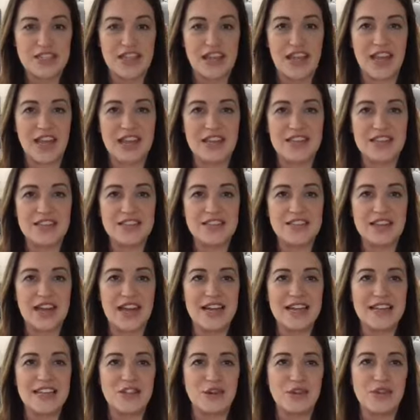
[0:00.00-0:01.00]
And
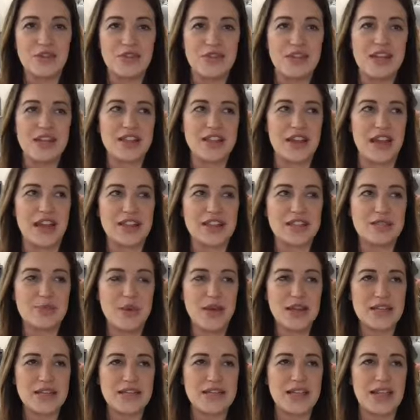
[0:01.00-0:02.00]
I don't think that I
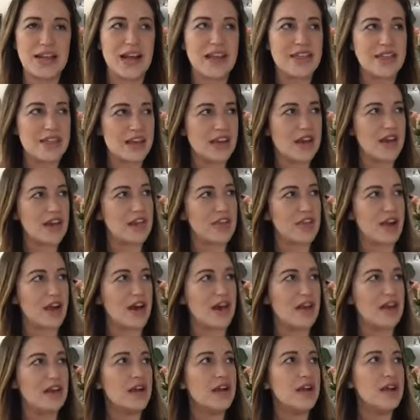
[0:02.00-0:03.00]
expected that. I think I thought,
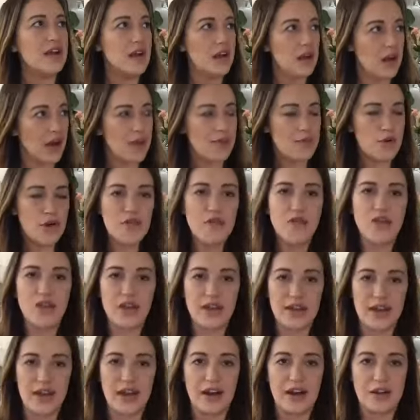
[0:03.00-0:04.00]
I'm over it
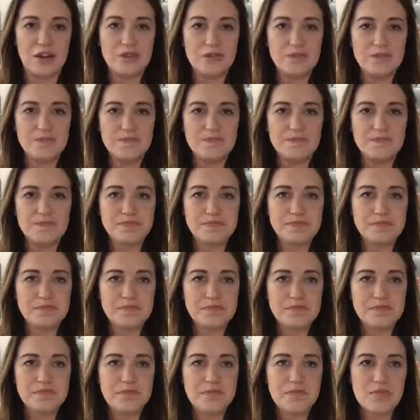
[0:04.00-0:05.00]
now.
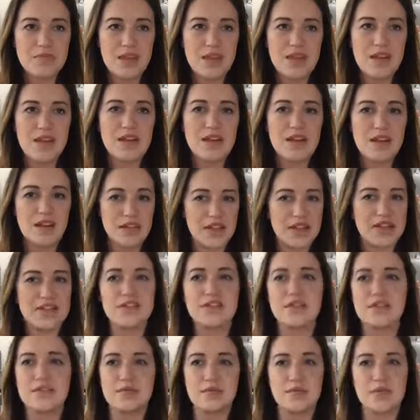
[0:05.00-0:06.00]

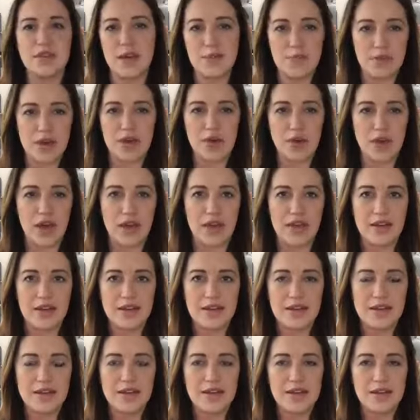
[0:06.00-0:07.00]
Things can be okay.
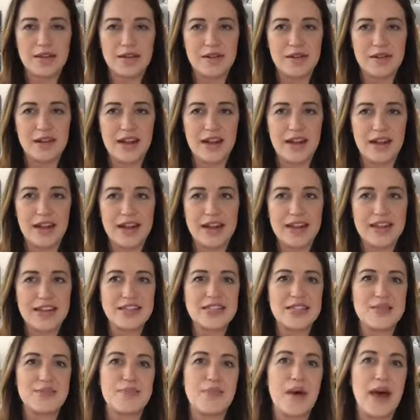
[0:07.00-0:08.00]
And I
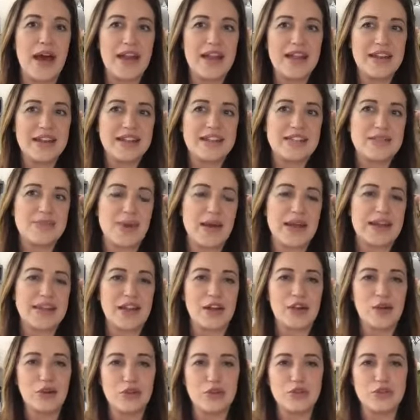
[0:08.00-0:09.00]
didn't expect that
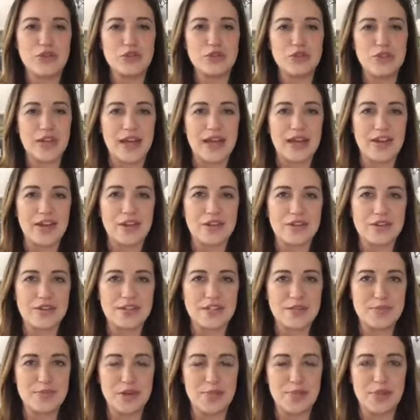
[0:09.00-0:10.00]
whole new layer to
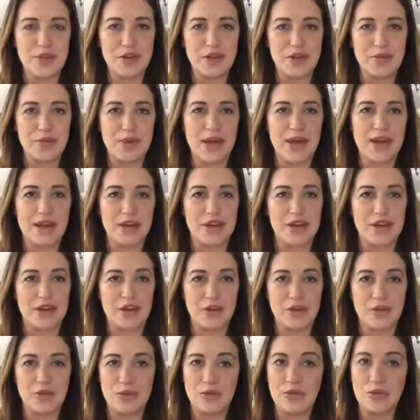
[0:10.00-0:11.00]
be peeled back and
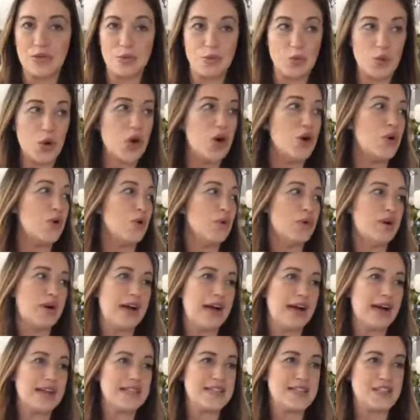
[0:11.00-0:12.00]
go, whoa,
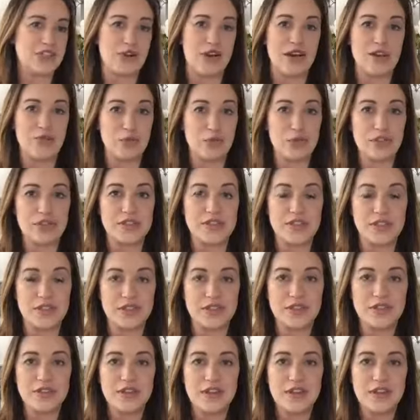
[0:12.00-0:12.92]
I still have work to do.